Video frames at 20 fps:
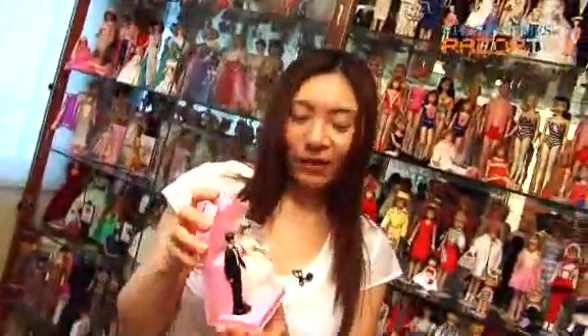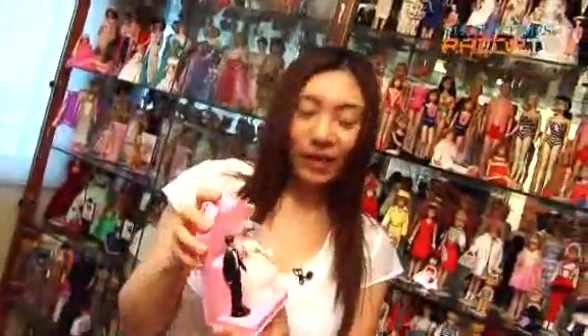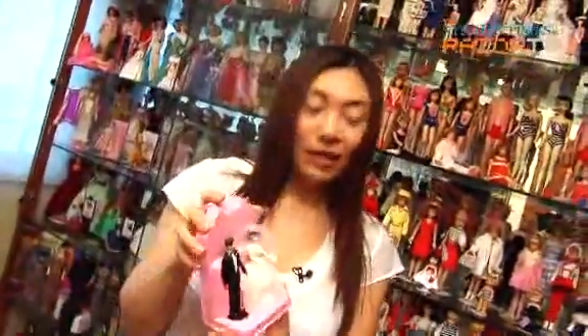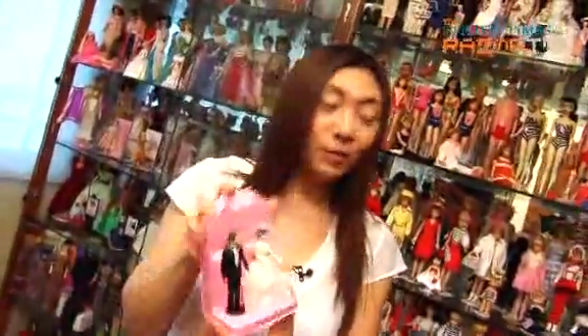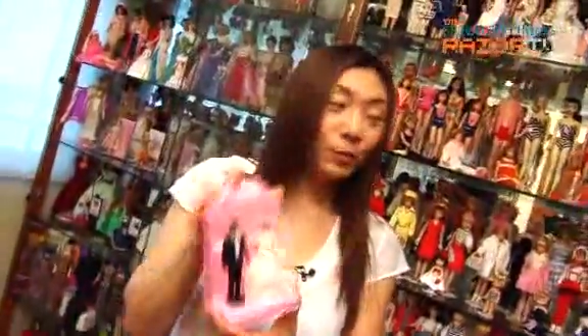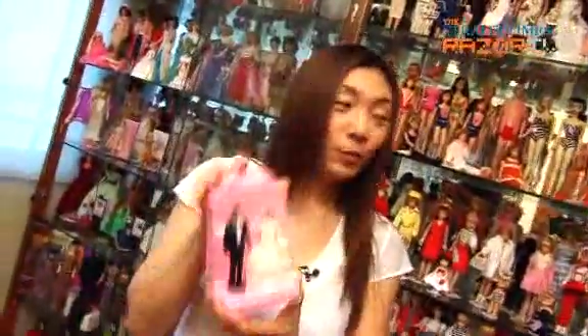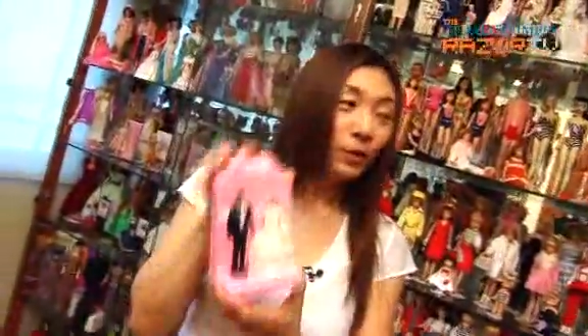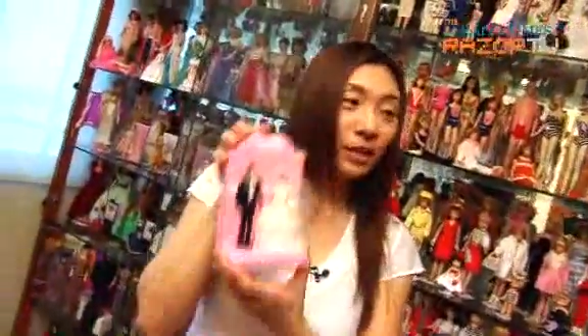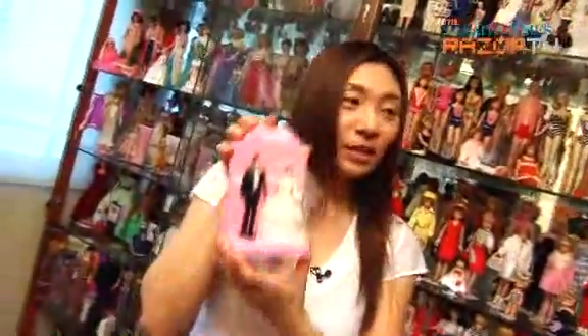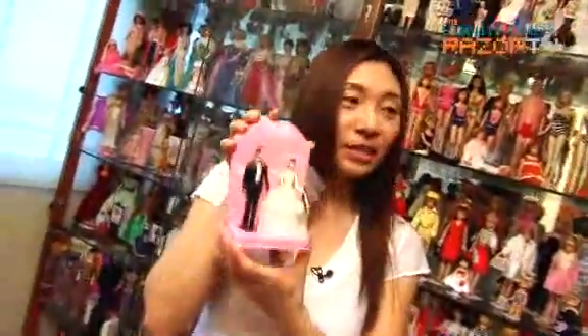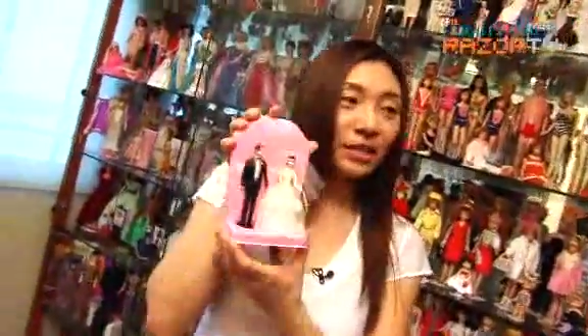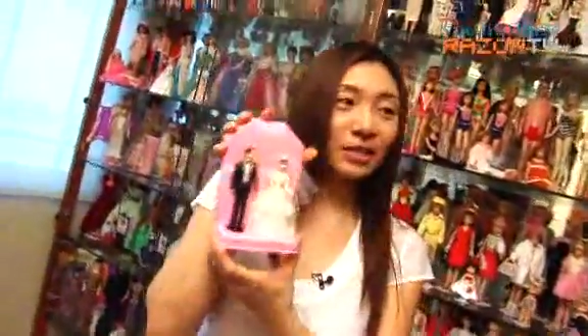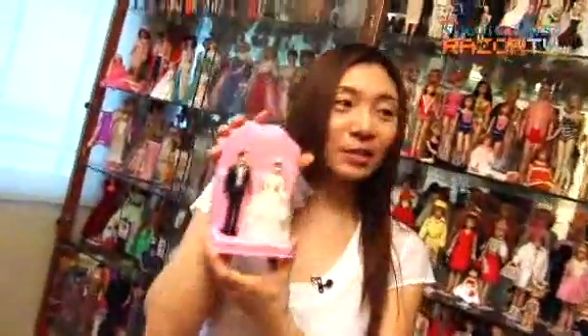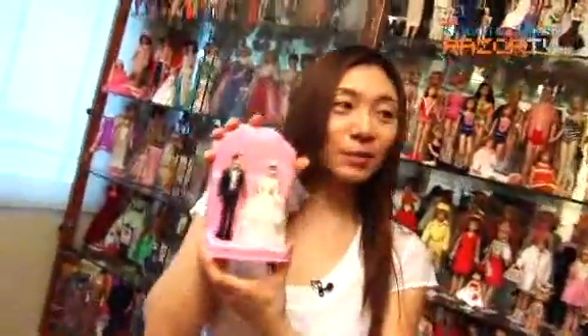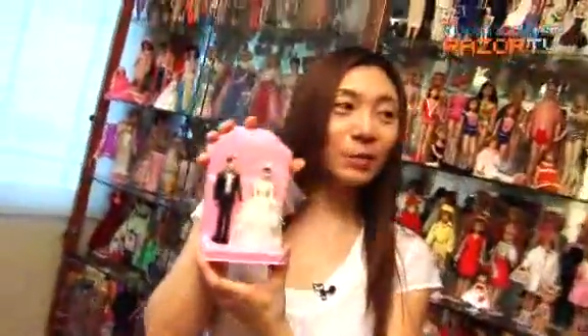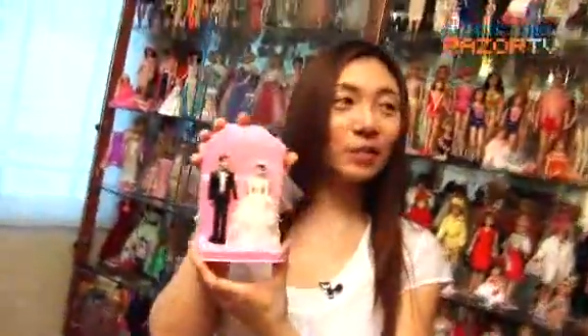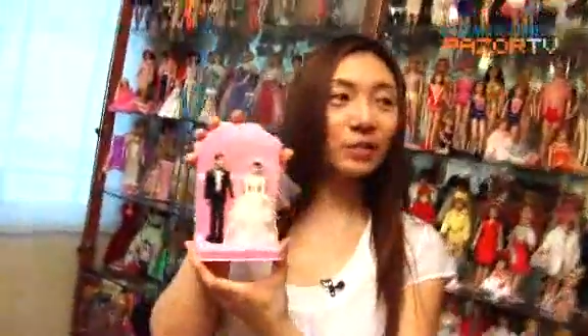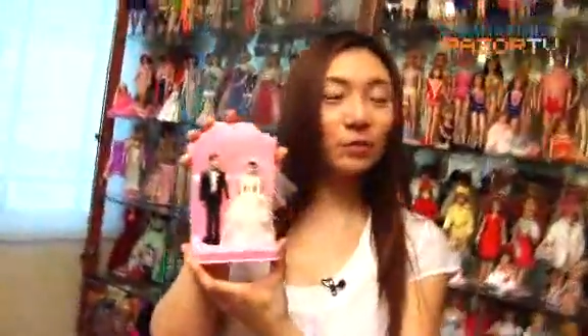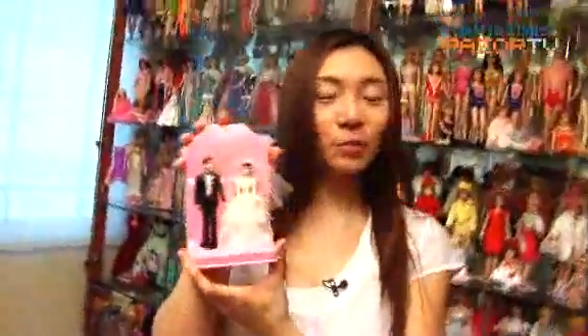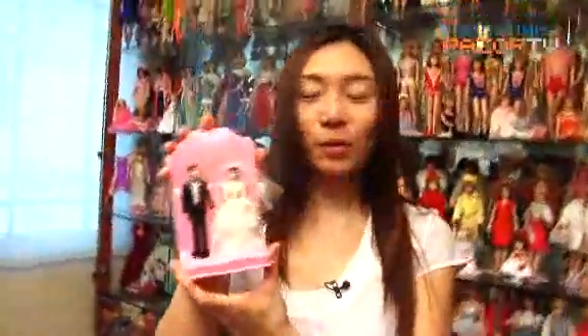and we, this
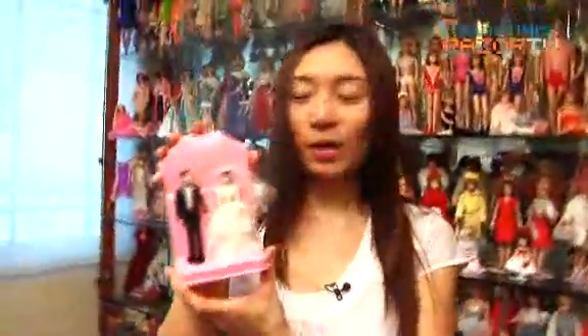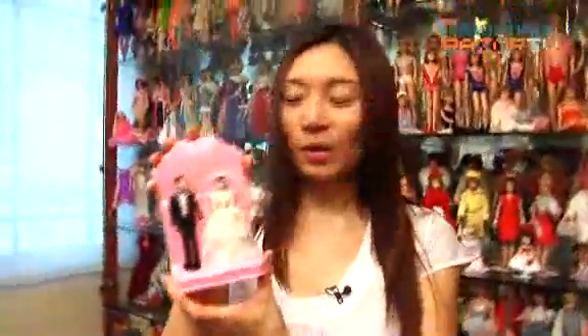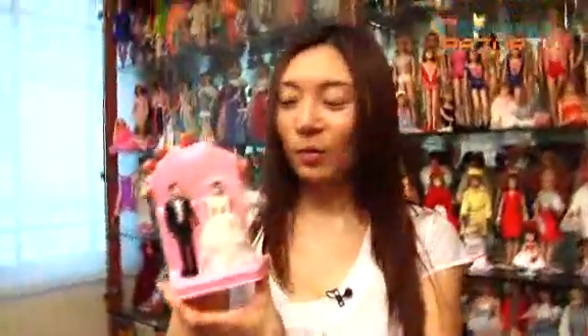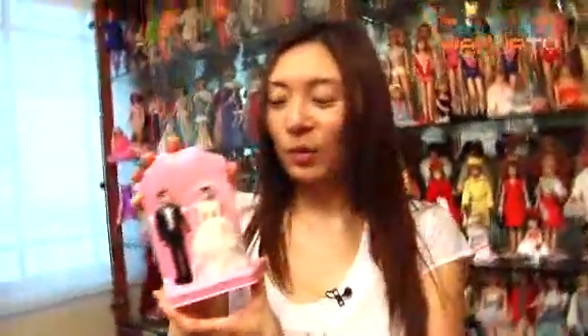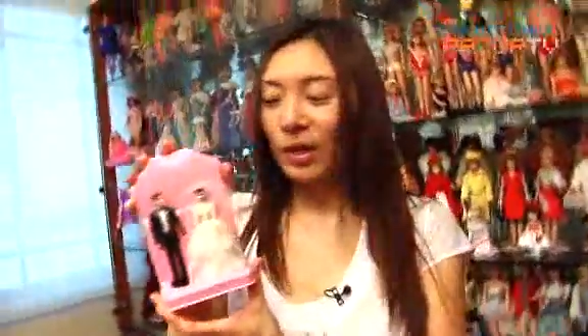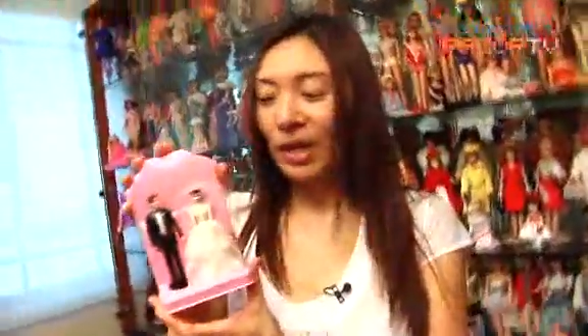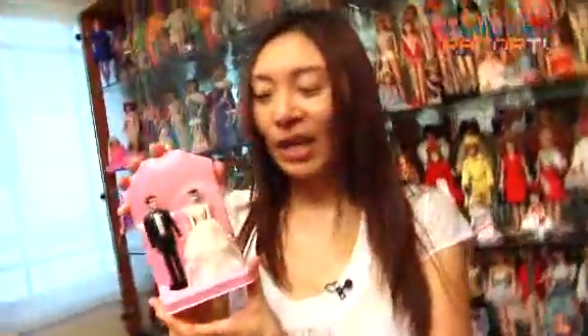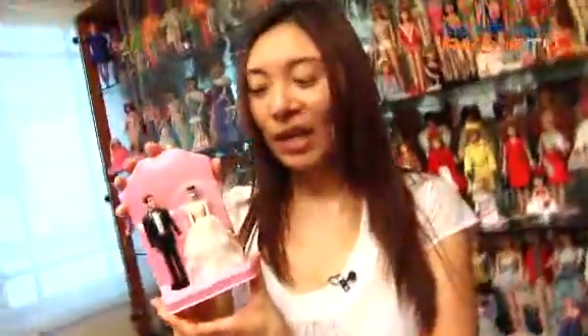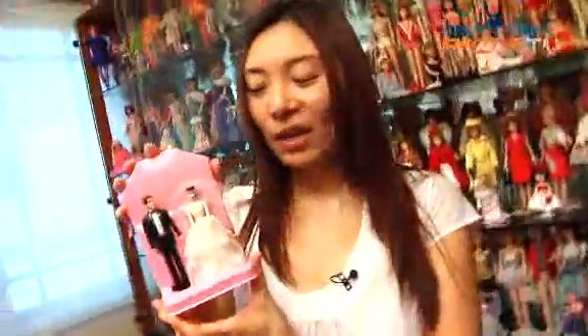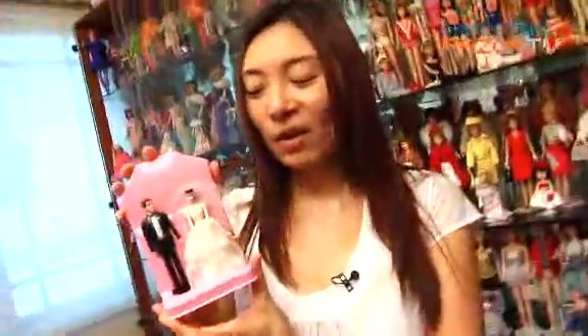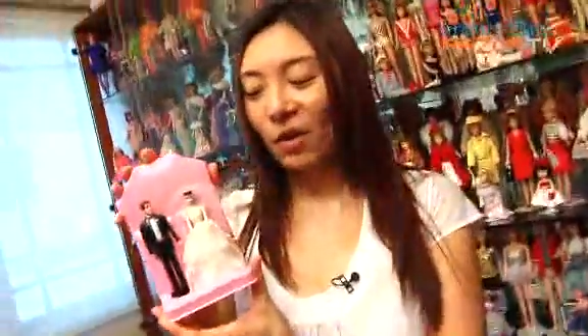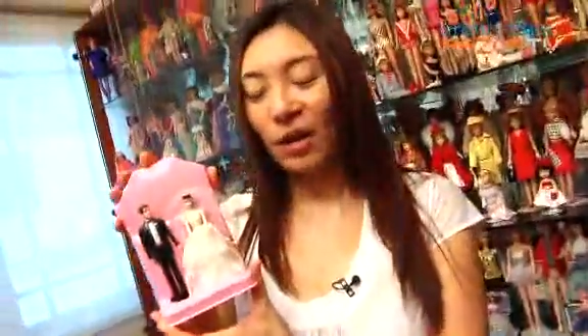was what we had